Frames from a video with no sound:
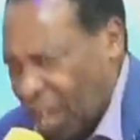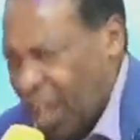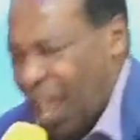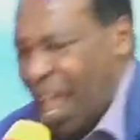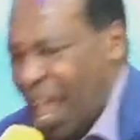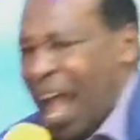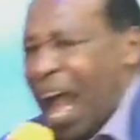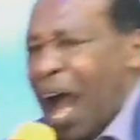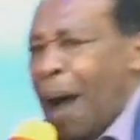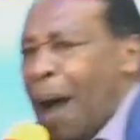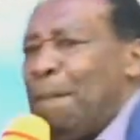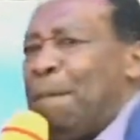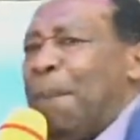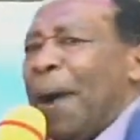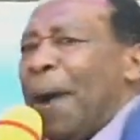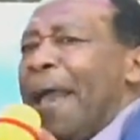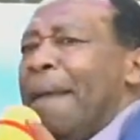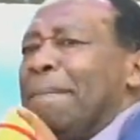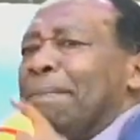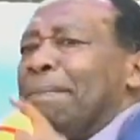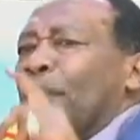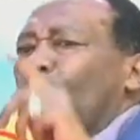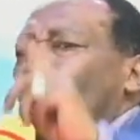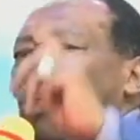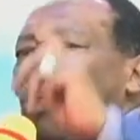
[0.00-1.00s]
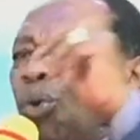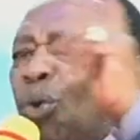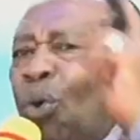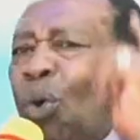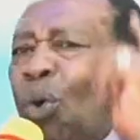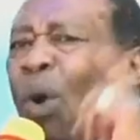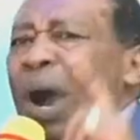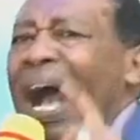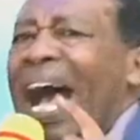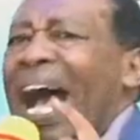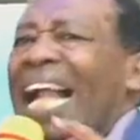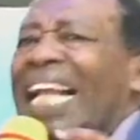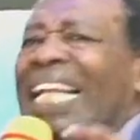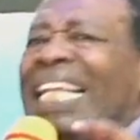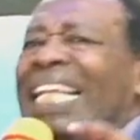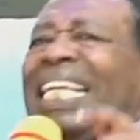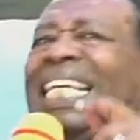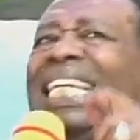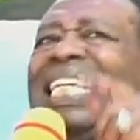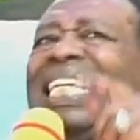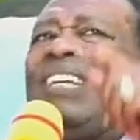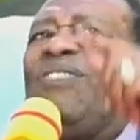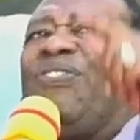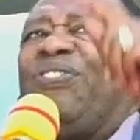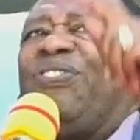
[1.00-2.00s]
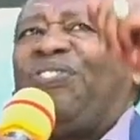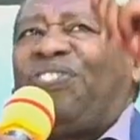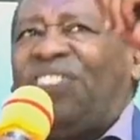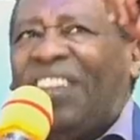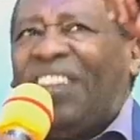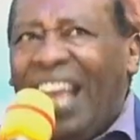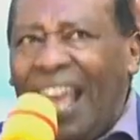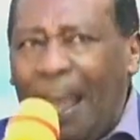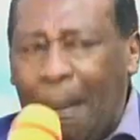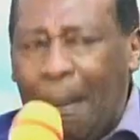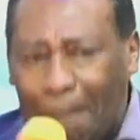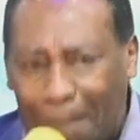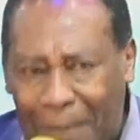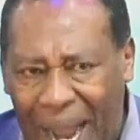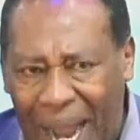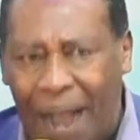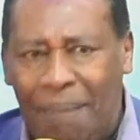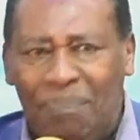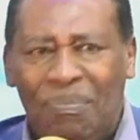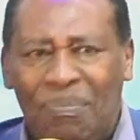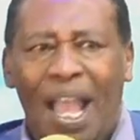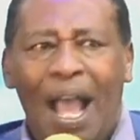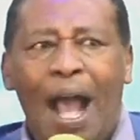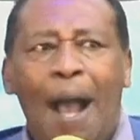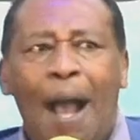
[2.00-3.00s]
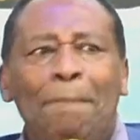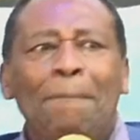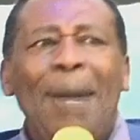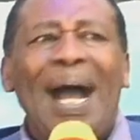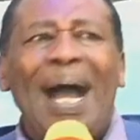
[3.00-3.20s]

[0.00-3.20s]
ambaye Mungu alisema ambaye